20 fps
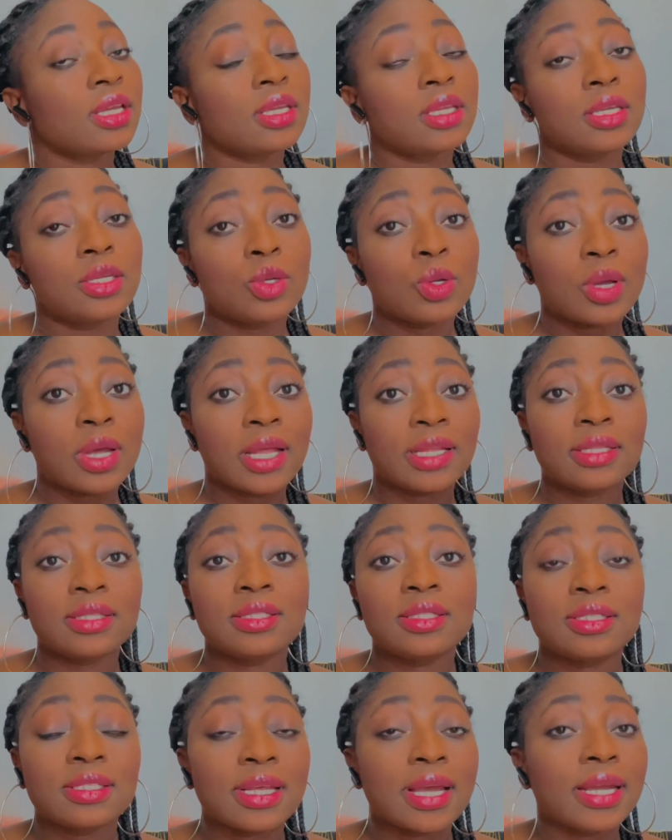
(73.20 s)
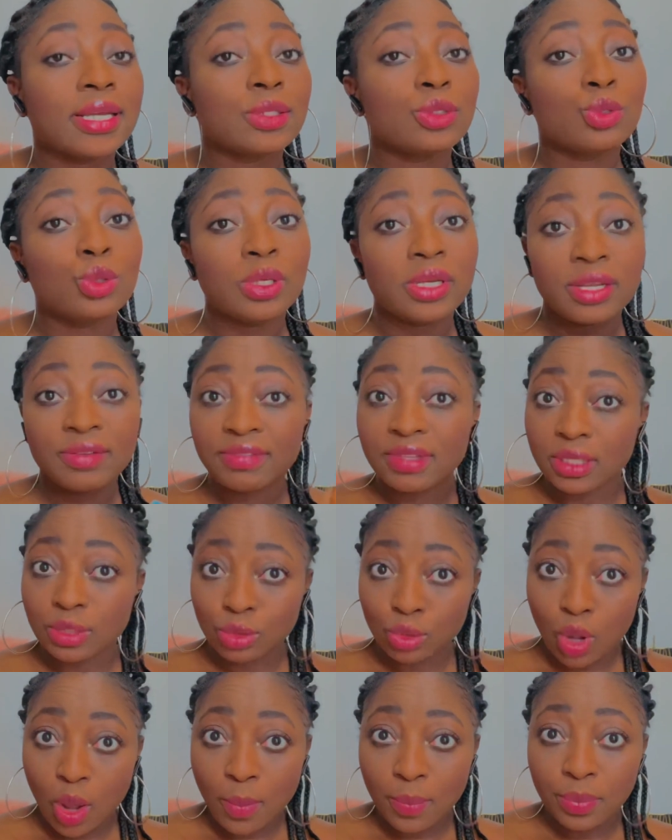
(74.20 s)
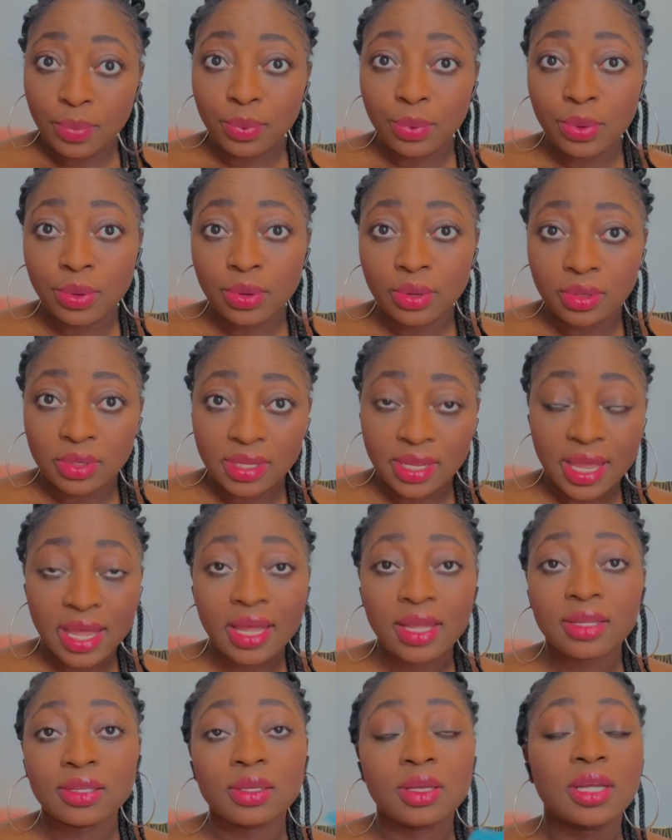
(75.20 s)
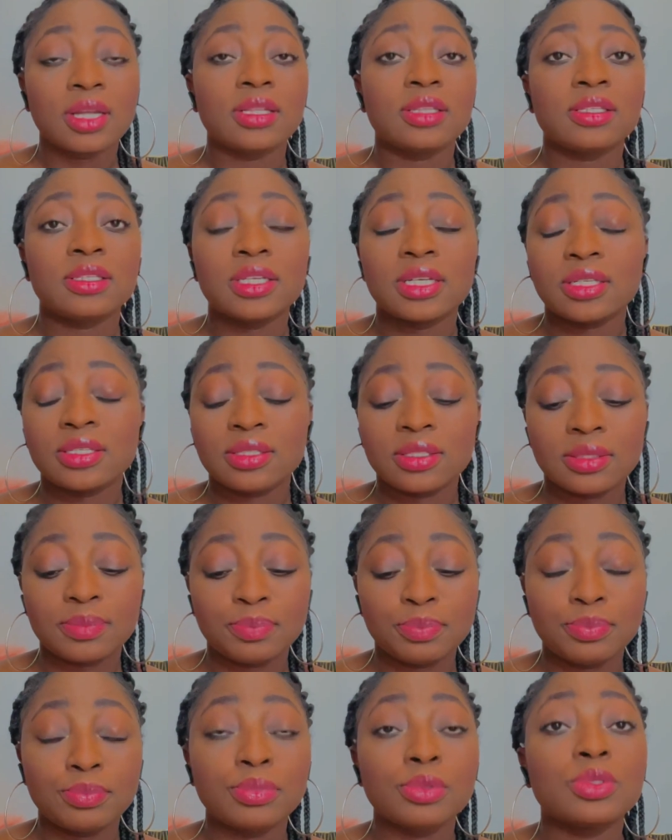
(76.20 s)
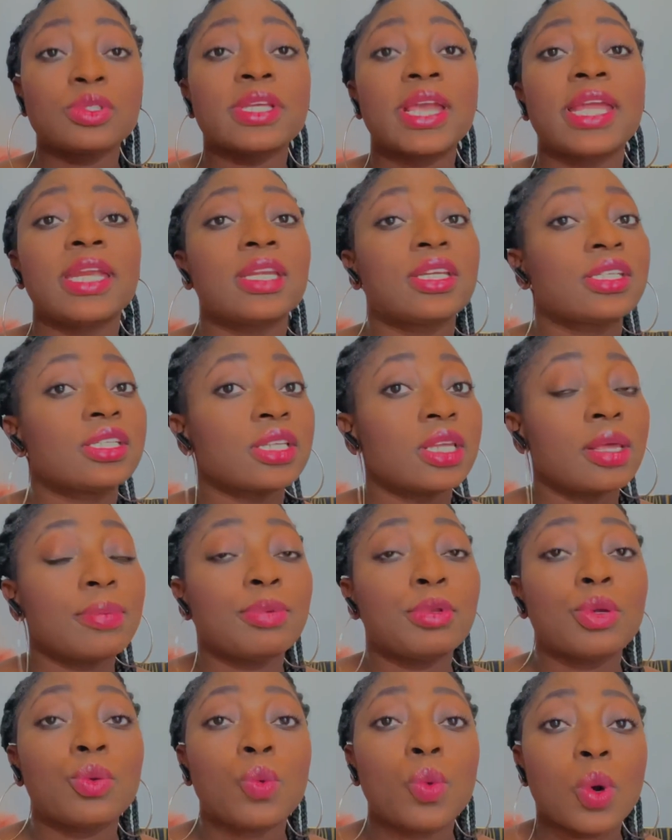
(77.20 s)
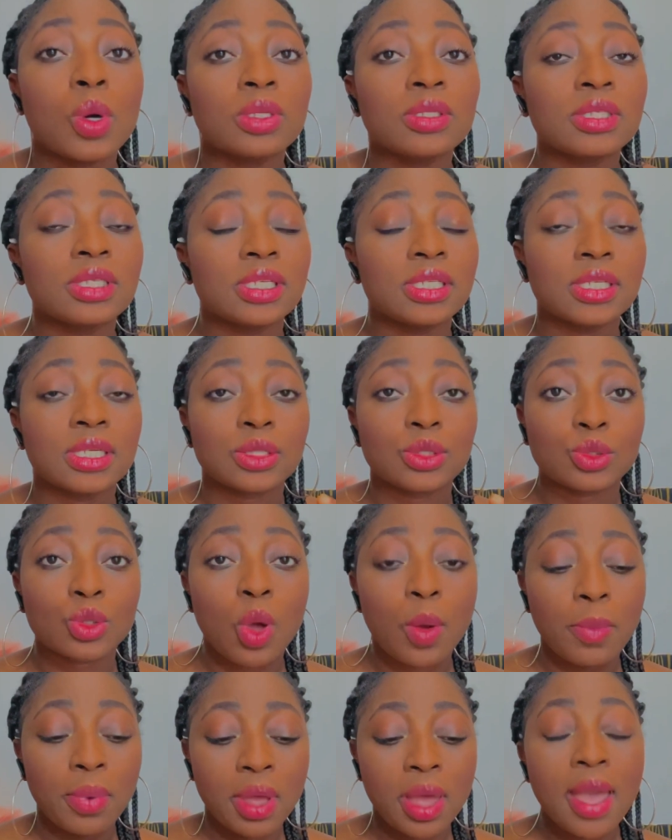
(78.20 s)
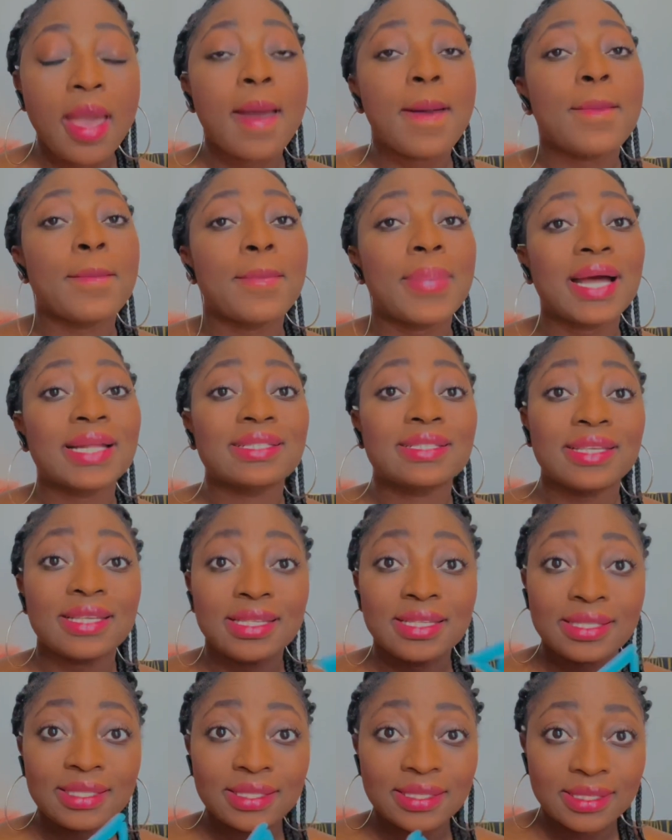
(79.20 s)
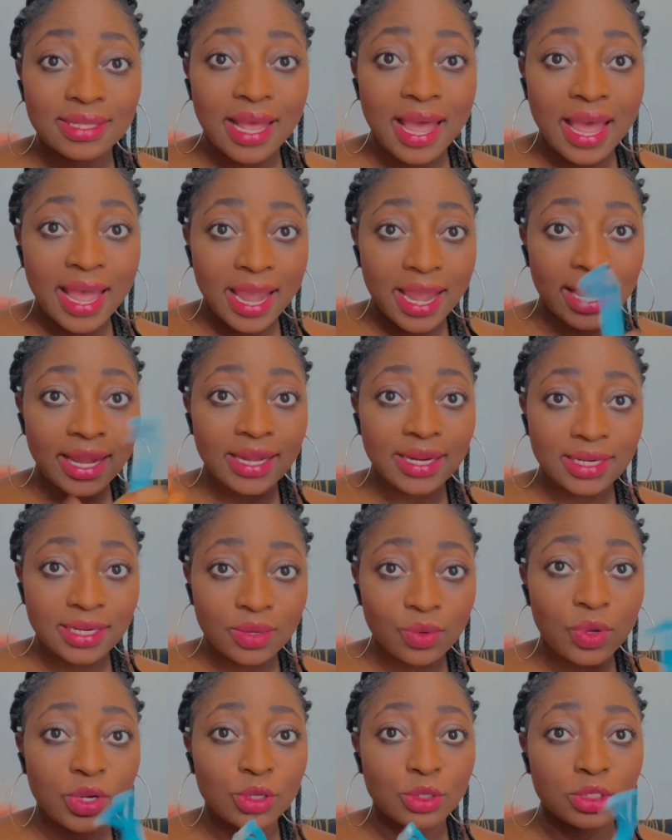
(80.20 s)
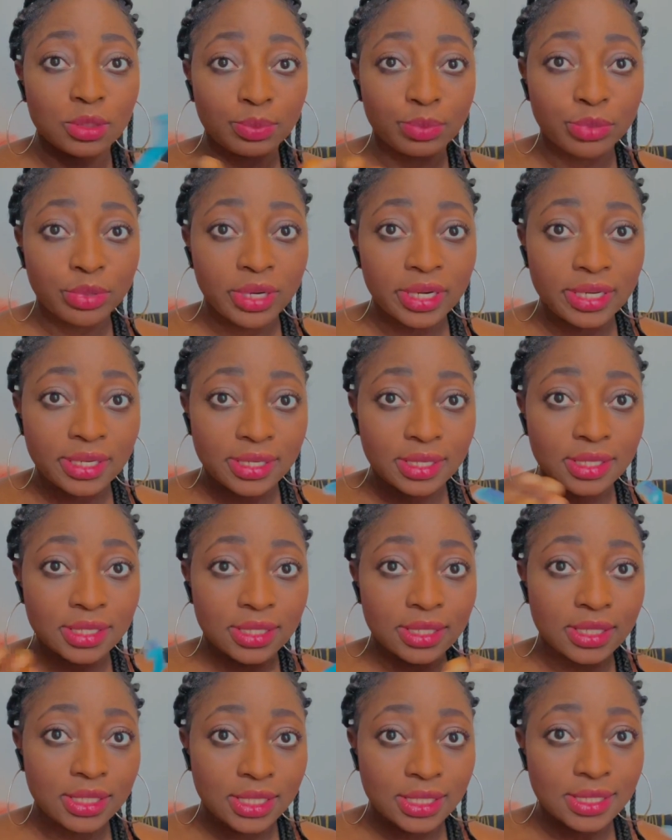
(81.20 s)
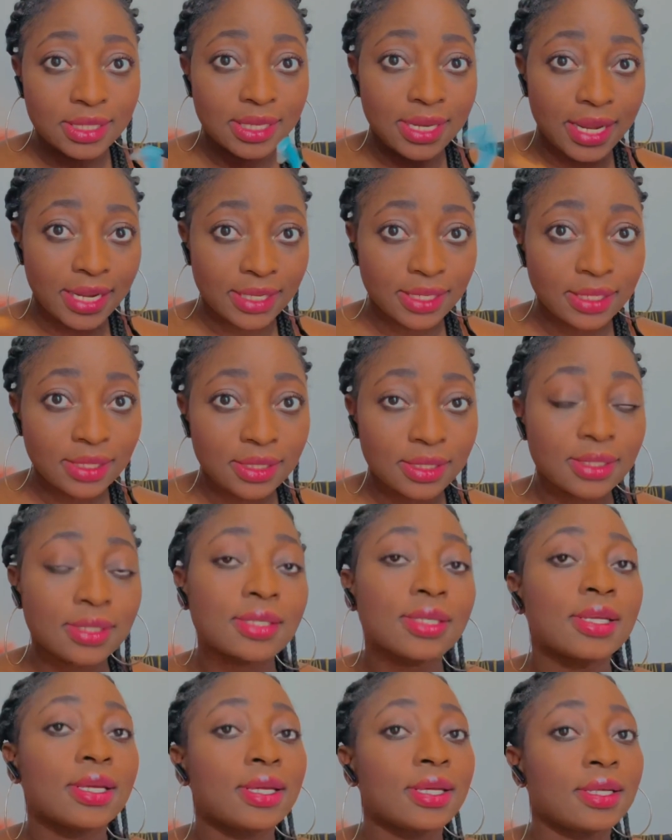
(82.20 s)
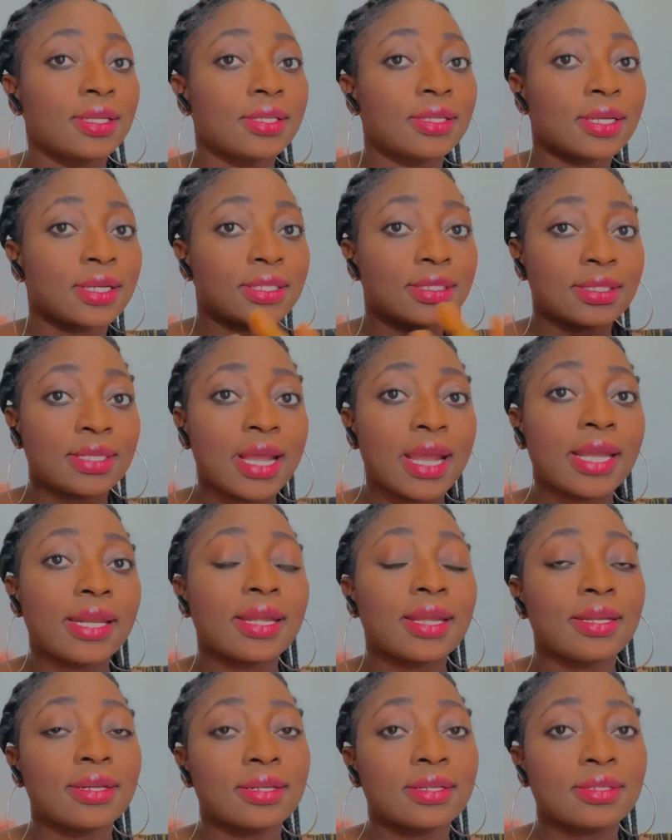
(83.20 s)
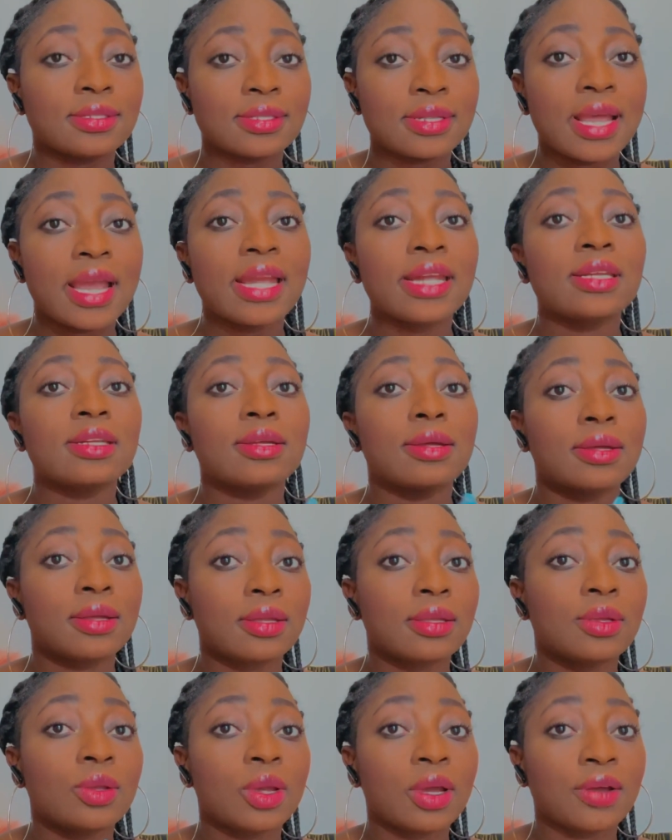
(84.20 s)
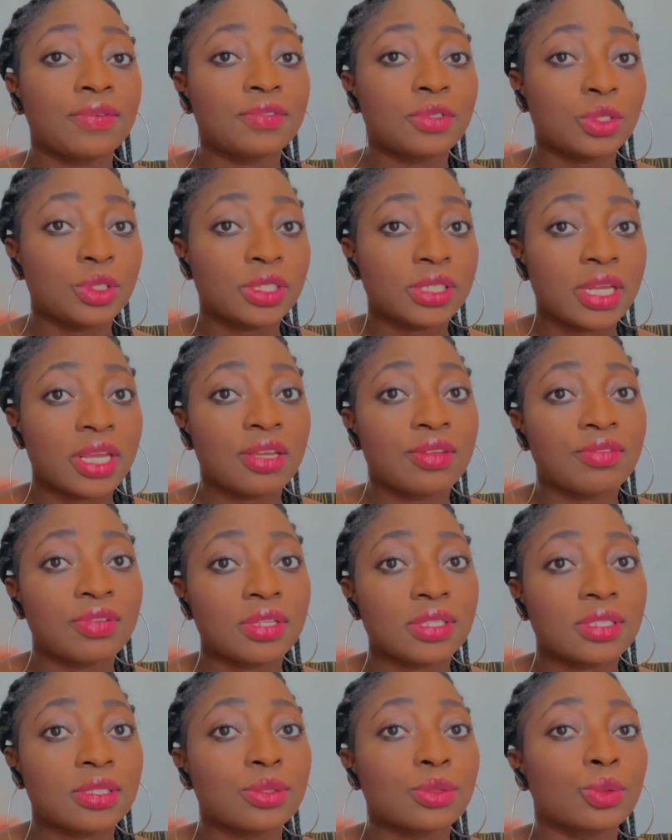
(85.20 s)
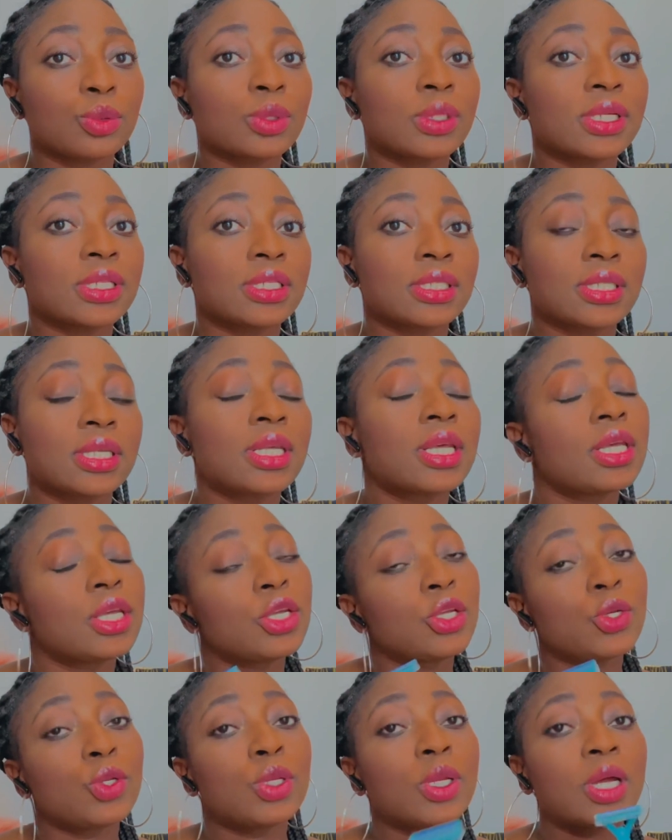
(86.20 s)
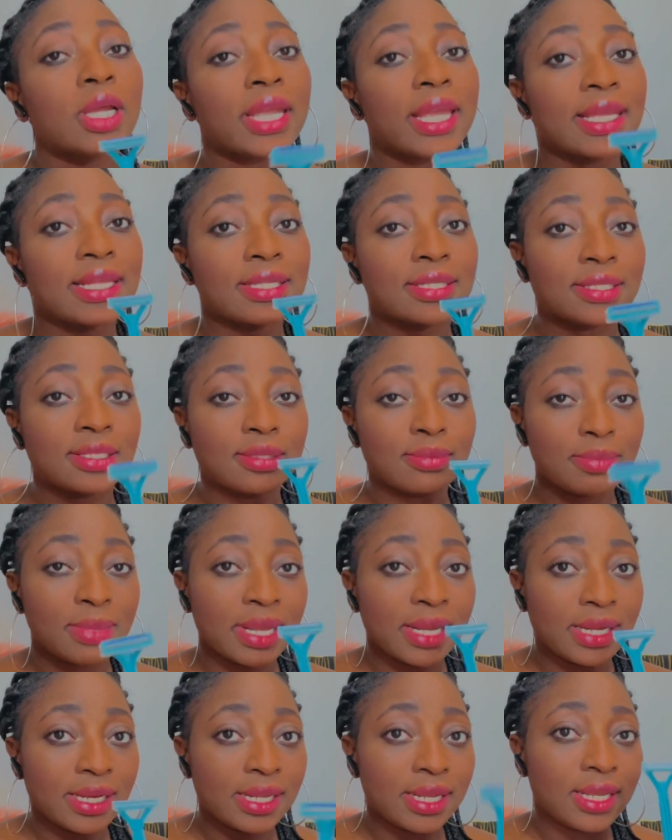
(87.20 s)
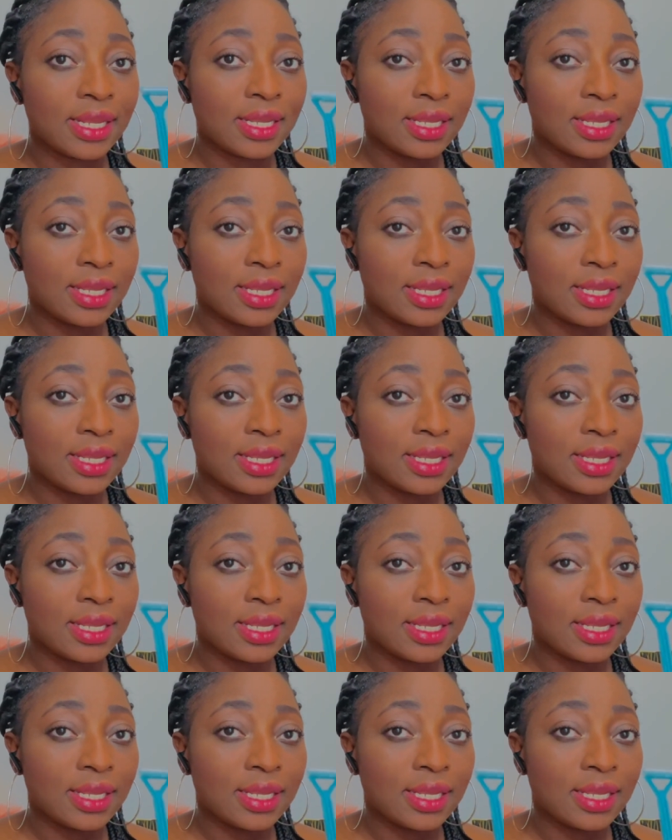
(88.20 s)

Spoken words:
You can decide to leave the top. Yeah, you can just put any shape you want in the top, but inside, when you spread it like this, the side and the side, you have to shave it so that you don't get smelly.